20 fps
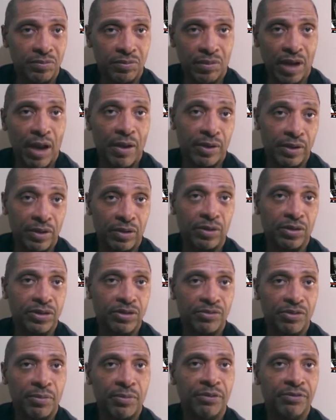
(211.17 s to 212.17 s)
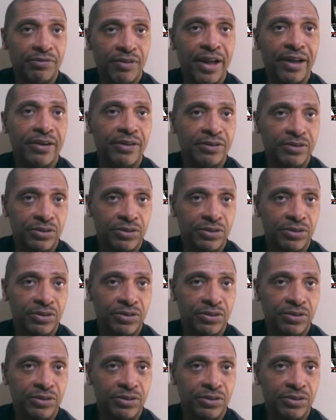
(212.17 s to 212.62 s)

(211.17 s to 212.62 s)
how it looks from a fighter.